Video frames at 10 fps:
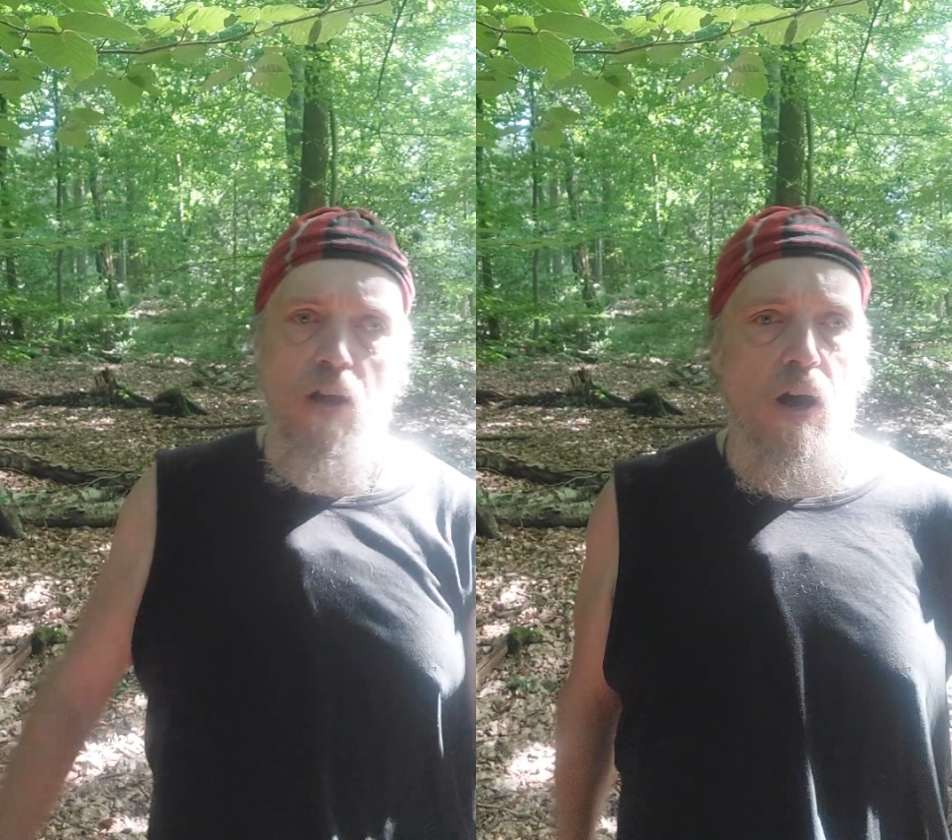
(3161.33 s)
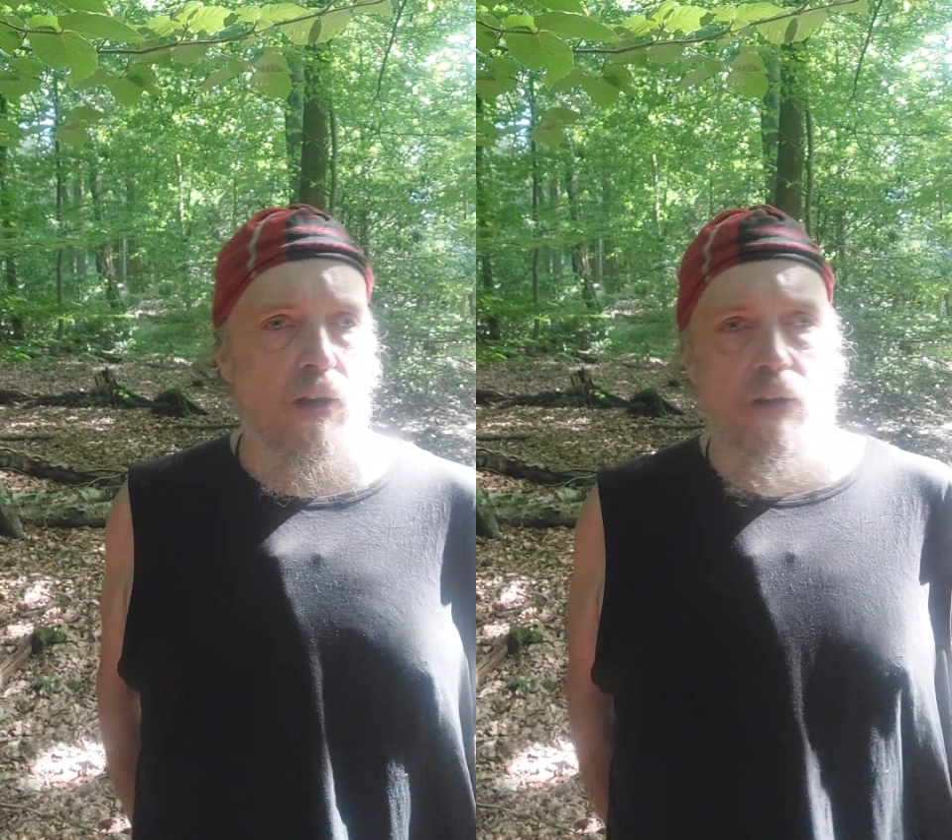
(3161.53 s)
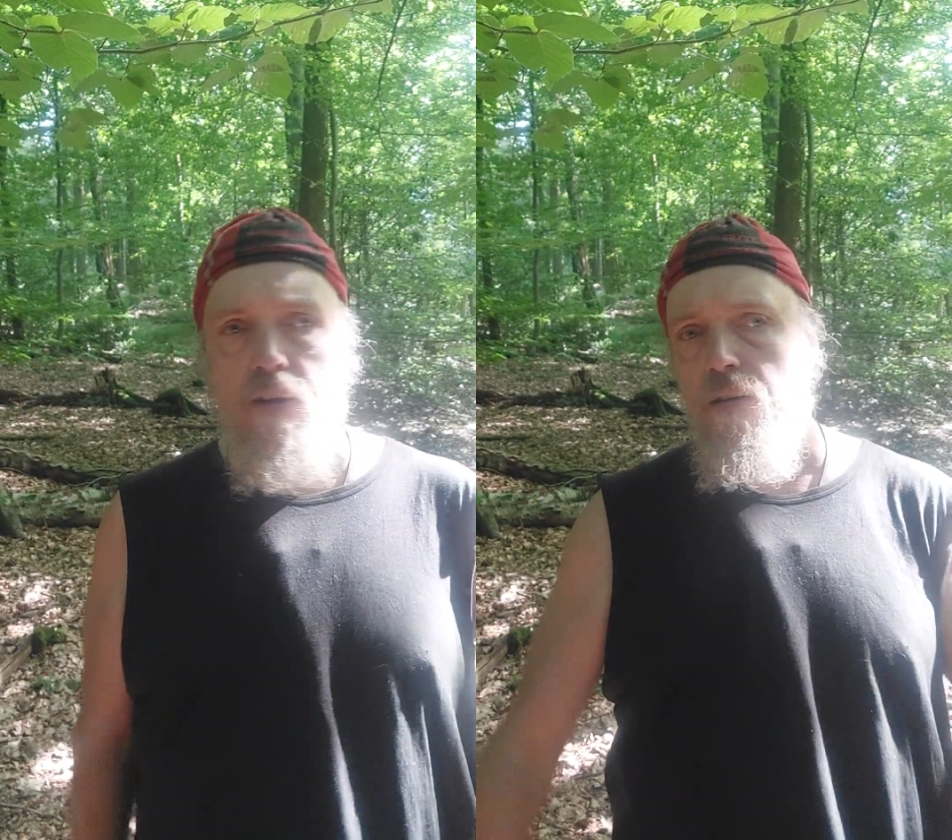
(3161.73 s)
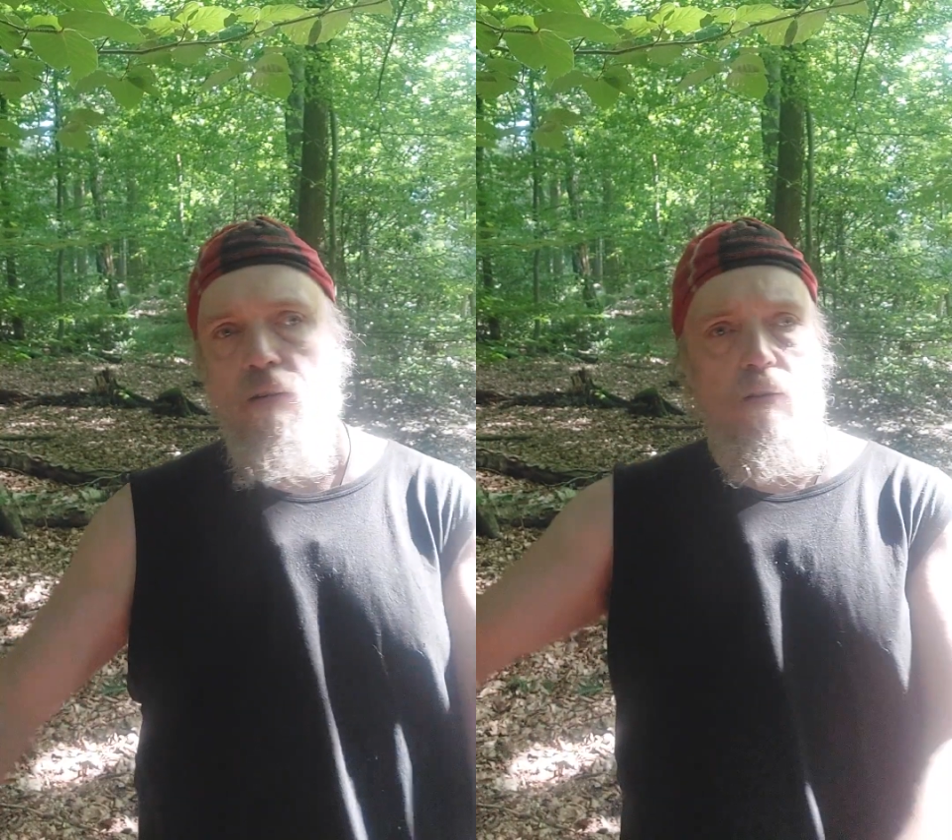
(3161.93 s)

guy